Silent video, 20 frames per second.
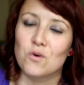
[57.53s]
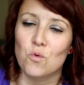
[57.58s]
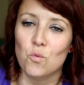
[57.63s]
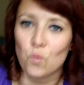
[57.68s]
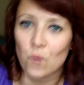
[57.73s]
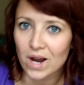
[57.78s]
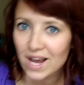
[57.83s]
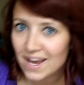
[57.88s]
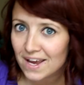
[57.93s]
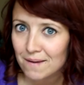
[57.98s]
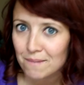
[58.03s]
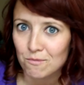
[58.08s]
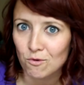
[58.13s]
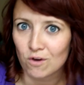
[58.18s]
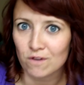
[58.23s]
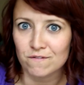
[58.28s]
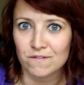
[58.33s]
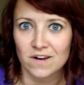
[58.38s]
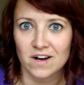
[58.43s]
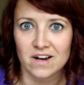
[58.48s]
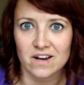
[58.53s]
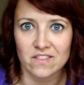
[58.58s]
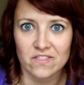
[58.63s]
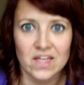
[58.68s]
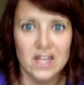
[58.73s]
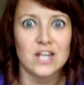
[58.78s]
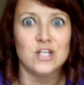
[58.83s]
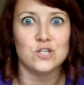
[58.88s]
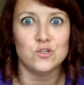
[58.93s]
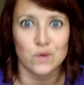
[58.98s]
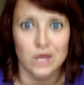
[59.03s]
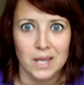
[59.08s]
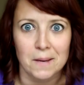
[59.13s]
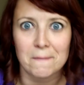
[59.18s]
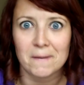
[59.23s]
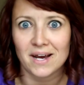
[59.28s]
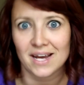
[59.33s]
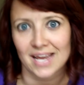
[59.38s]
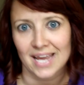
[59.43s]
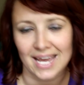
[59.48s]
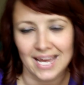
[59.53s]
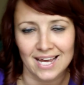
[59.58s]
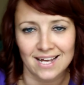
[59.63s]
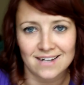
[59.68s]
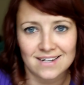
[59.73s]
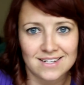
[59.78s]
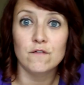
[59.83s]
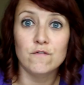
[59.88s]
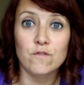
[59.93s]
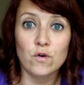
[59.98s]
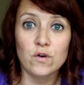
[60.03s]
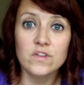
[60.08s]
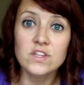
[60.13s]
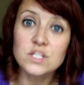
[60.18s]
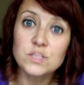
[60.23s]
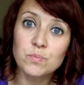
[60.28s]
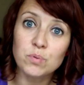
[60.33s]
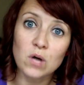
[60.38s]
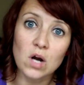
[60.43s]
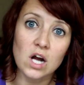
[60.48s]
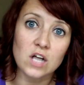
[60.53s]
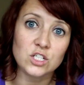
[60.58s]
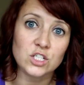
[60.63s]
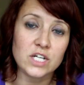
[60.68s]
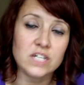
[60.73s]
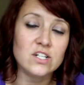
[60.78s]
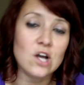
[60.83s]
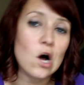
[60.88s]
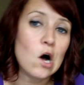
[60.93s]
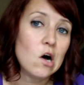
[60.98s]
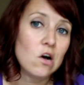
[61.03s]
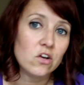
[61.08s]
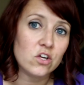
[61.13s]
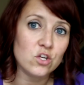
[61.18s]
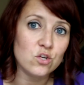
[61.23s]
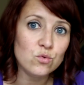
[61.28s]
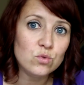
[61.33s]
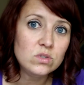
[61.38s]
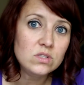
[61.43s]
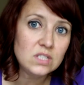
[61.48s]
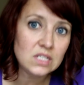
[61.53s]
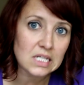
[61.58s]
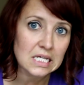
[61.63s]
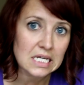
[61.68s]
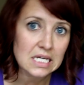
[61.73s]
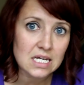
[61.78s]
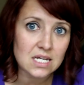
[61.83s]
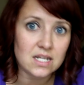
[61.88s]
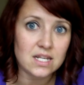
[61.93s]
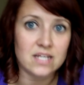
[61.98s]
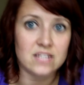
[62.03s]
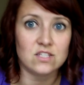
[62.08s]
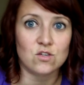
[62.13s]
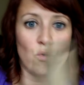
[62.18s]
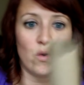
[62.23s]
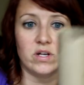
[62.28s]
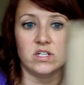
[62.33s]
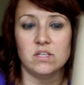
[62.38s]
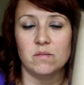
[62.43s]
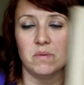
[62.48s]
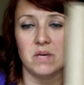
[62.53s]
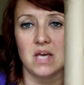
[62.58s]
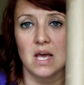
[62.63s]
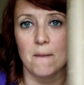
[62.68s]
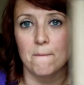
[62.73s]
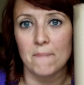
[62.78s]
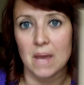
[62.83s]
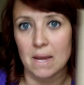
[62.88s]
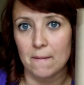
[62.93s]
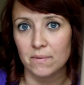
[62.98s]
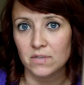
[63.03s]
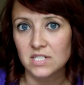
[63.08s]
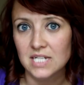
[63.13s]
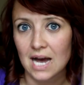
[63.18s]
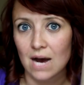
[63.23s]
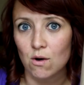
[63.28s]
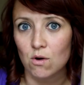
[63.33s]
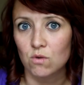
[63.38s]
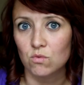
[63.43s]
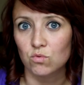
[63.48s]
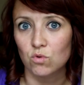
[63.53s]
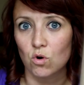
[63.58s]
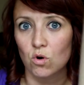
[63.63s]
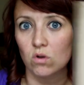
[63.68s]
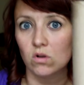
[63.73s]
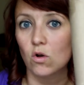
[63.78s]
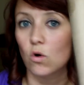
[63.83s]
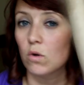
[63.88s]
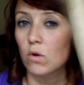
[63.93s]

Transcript: Way more fun than doing it by hand. For this project, all you will need is going to be a paper towel roll